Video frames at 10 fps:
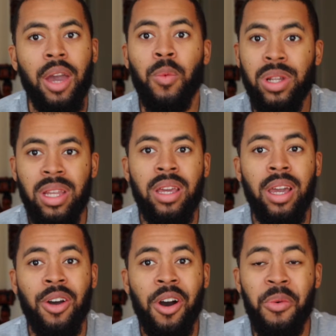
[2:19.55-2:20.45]
And what did he
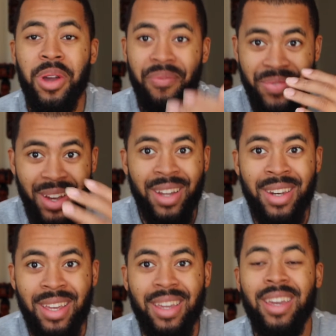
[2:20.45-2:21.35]
get caught with? A
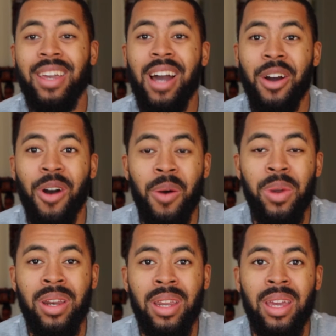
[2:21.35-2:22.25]
knee. He got caught
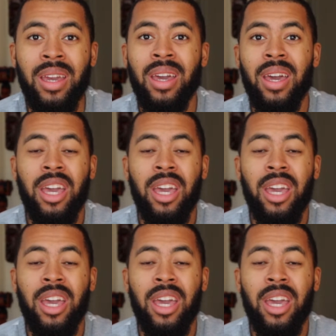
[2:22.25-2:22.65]
with a knee.